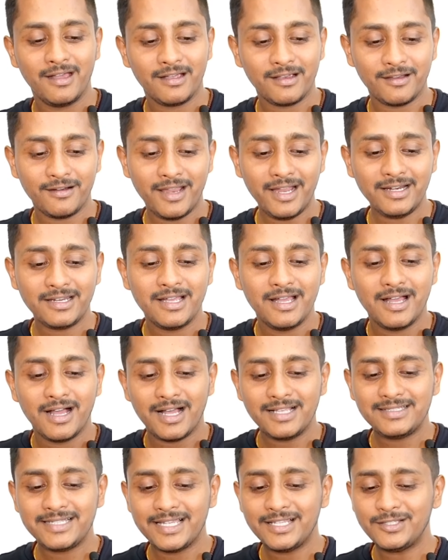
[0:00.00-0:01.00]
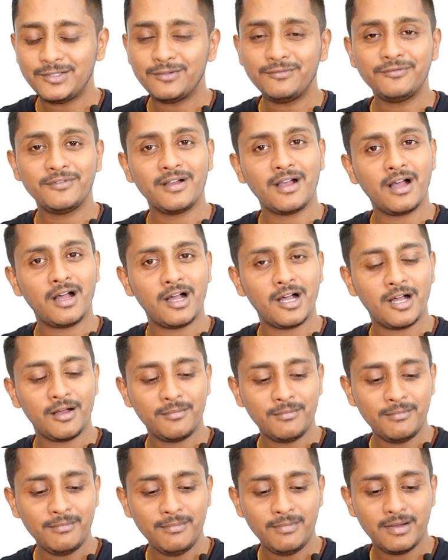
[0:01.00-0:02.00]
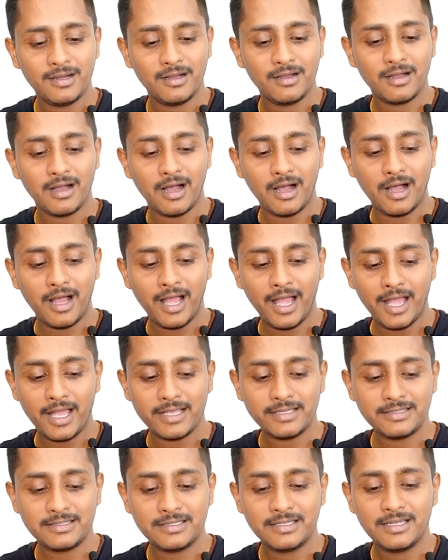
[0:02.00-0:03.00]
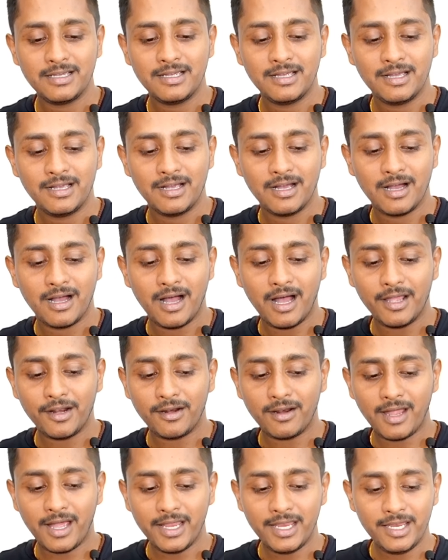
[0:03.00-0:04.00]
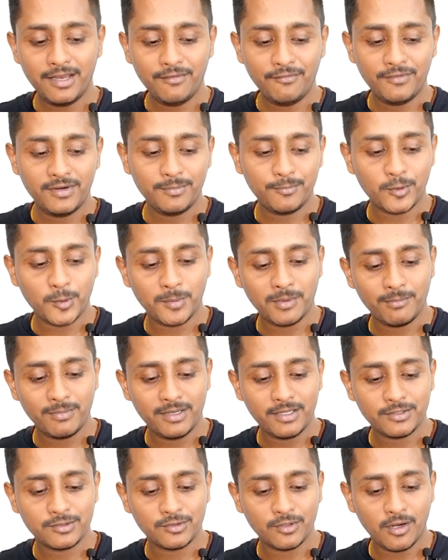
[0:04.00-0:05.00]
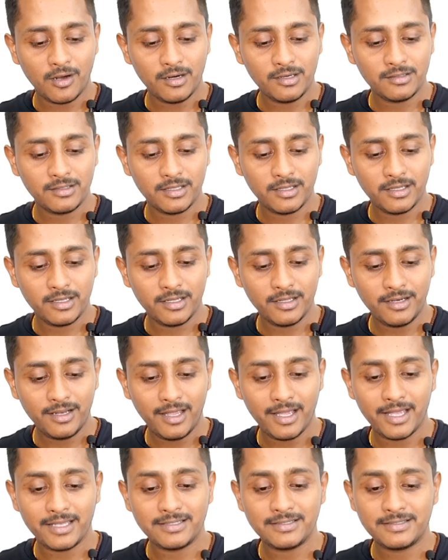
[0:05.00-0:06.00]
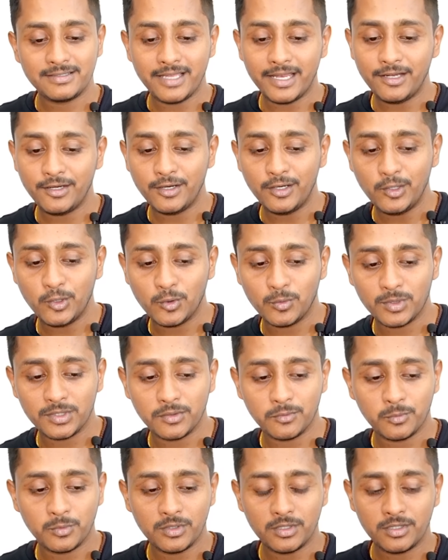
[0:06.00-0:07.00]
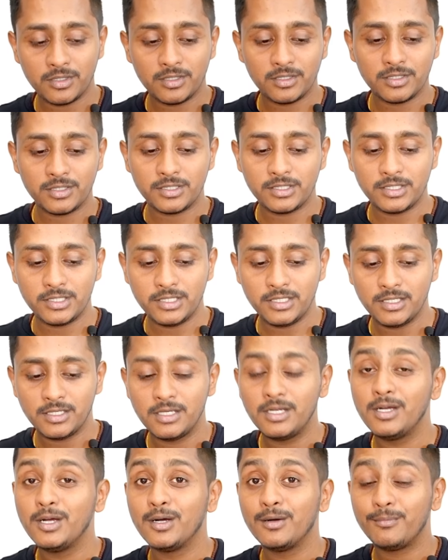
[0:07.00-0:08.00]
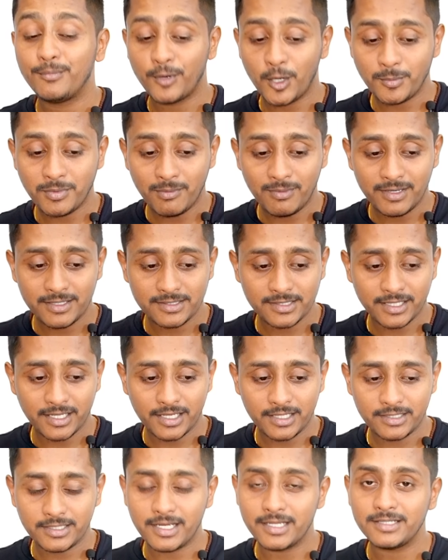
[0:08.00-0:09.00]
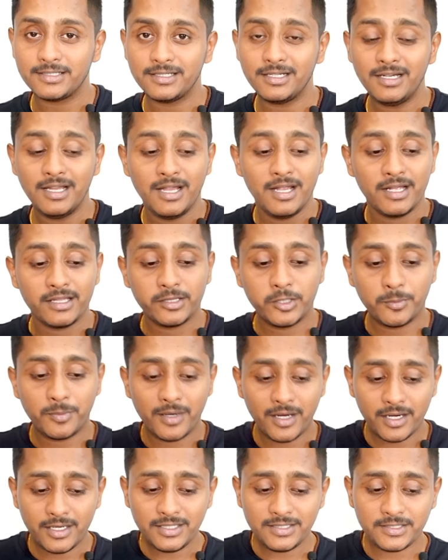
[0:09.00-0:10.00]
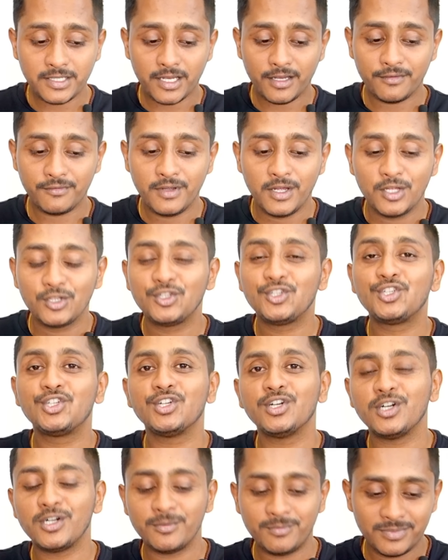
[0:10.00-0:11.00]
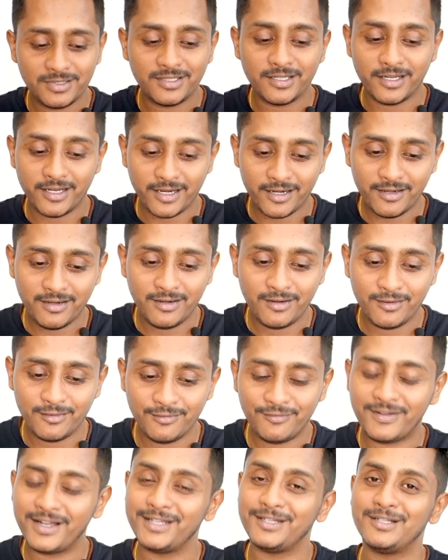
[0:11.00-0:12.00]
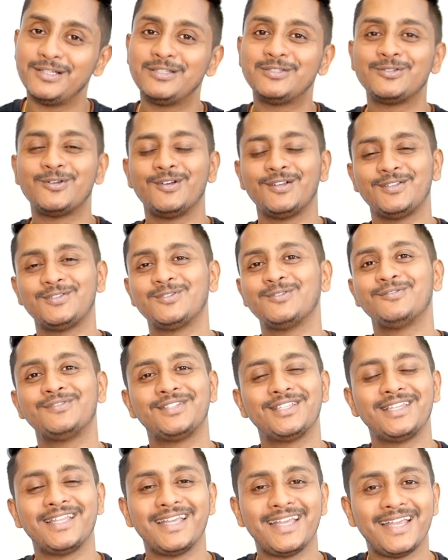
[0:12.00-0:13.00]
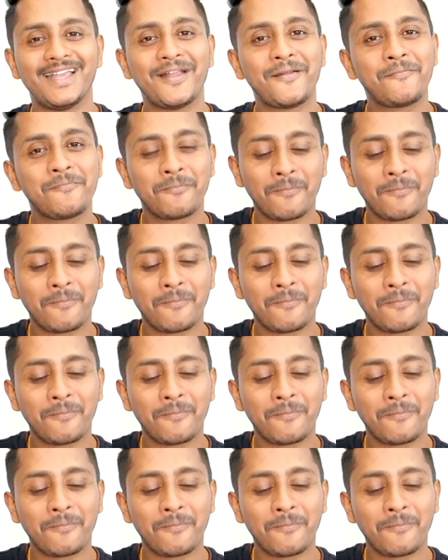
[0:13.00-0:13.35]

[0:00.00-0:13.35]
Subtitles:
Correct? A sense of calm has arrived, probably is not there, has settled over the world, probably is the correct answer. The birds have chirped their final songs of the day.